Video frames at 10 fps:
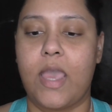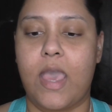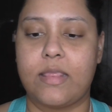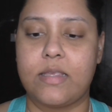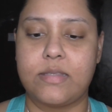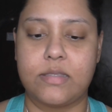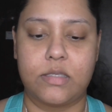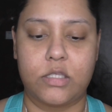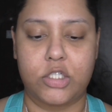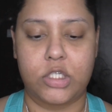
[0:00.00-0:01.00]
And this is
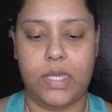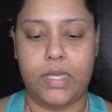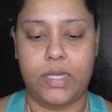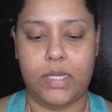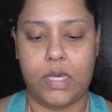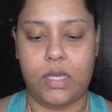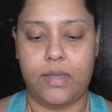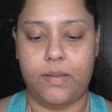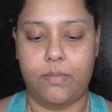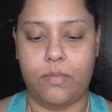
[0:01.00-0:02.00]
in the shade
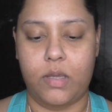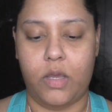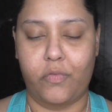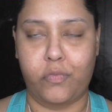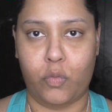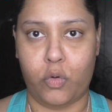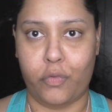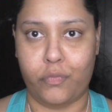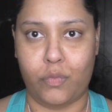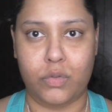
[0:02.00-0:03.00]

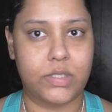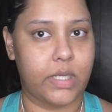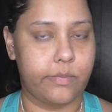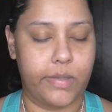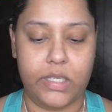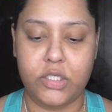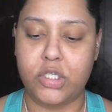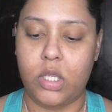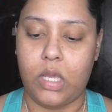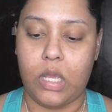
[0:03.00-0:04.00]
404 Sun
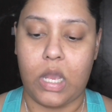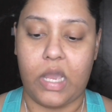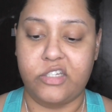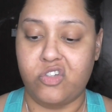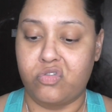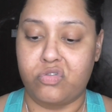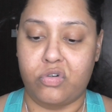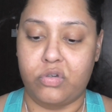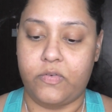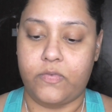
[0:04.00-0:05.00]
Beige. I don't
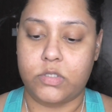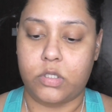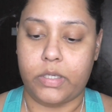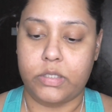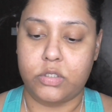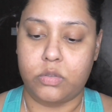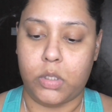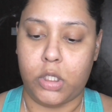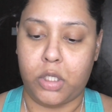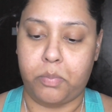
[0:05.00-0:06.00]
know if it's going to
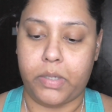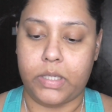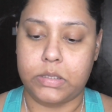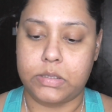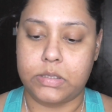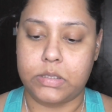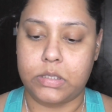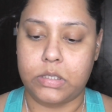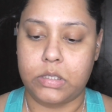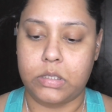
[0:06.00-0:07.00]
work, but
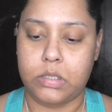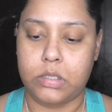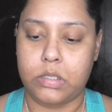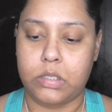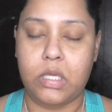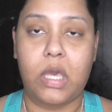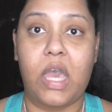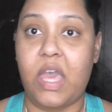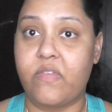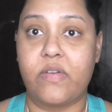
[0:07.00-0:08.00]

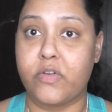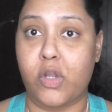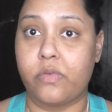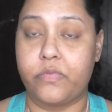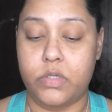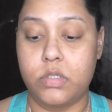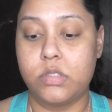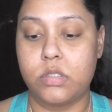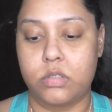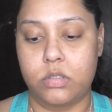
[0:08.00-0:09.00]
I have every
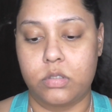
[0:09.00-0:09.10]
confidence.